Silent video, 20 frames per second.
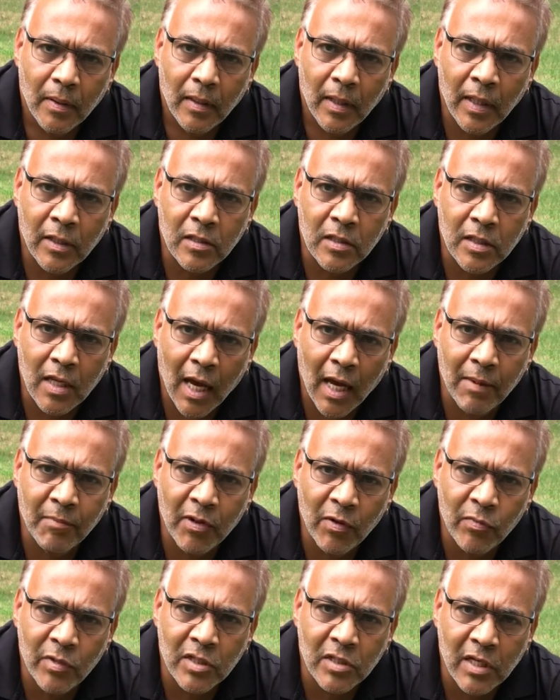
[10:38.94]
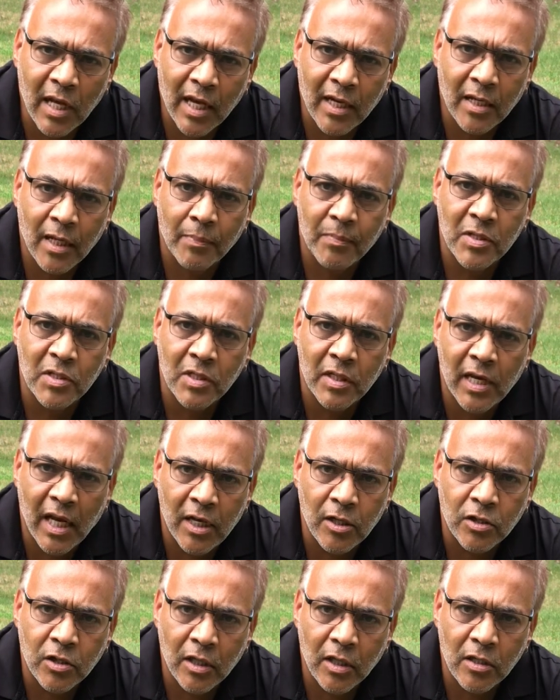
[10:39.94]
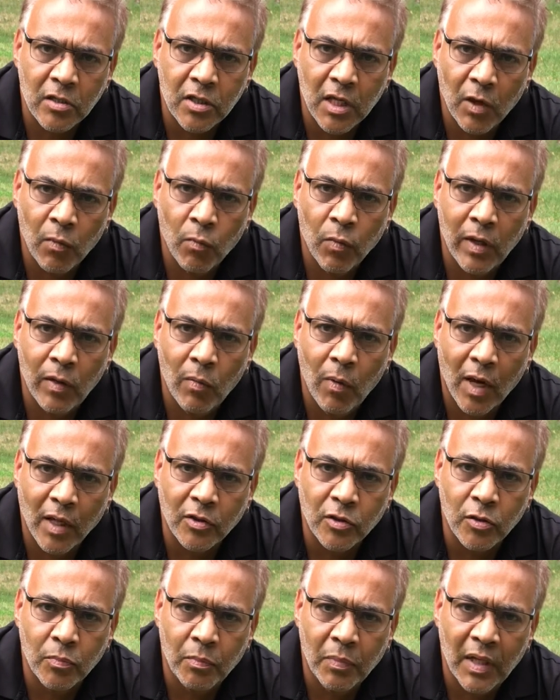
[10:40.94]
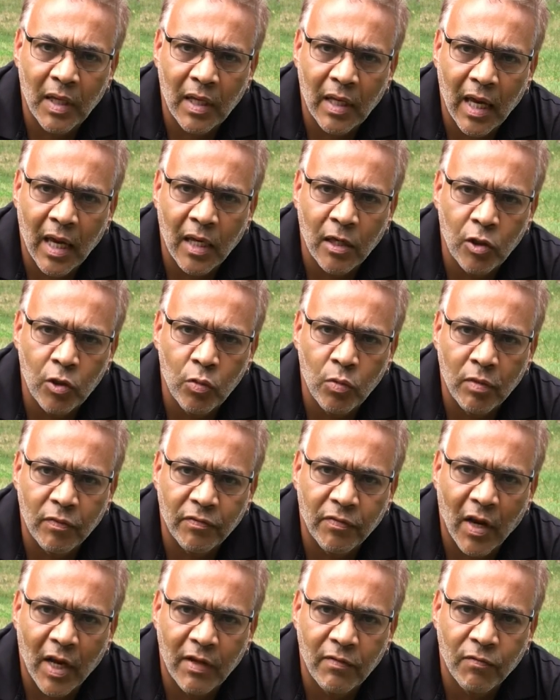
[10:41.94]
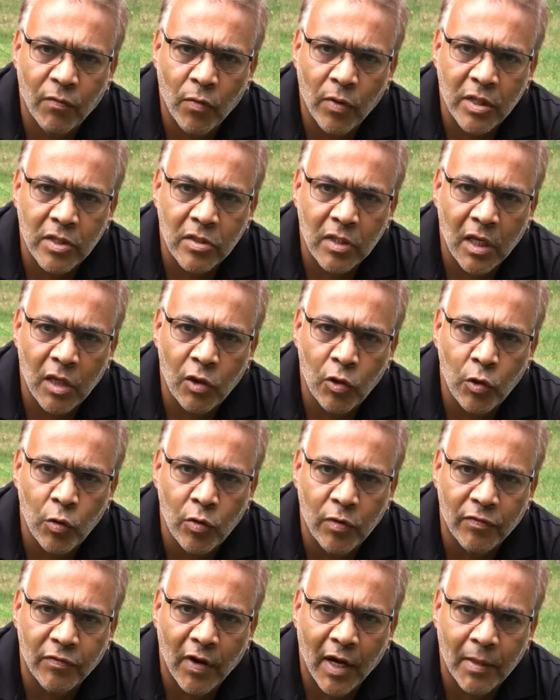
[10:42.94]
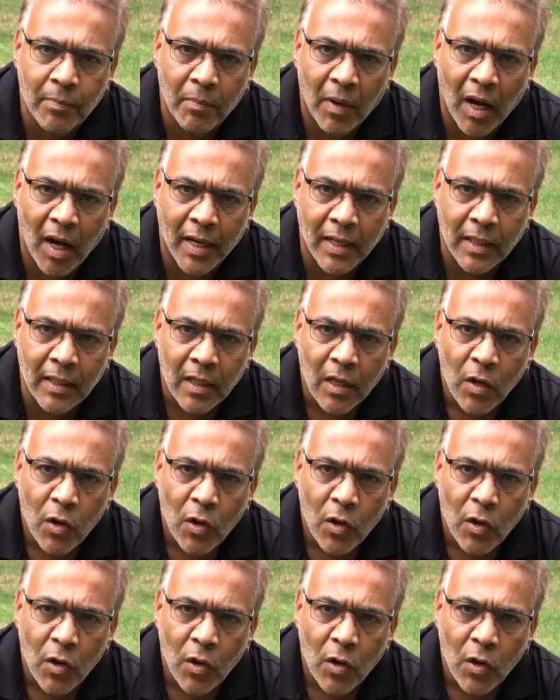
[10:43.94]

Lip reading: It's time that we stand up as a nation and say we want to be a unified voice, a unified body.